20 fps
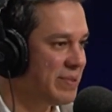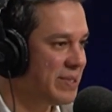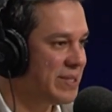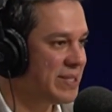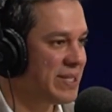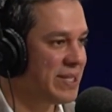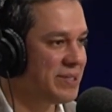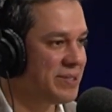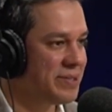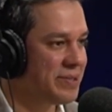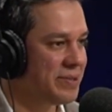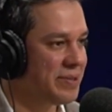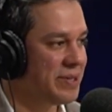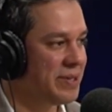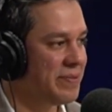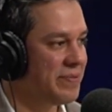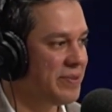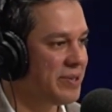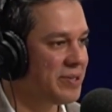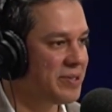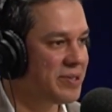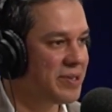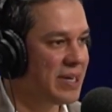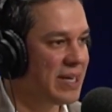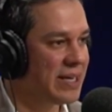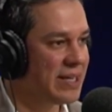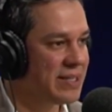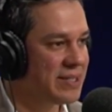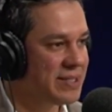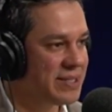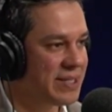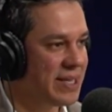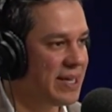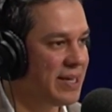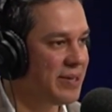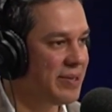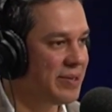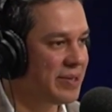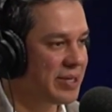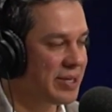potentially if you're trying to
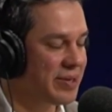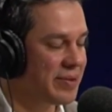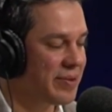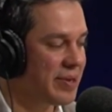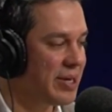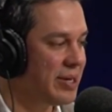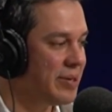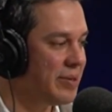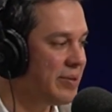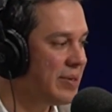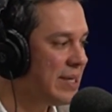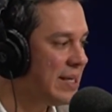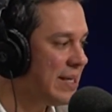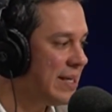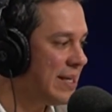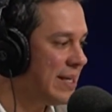scale and grow.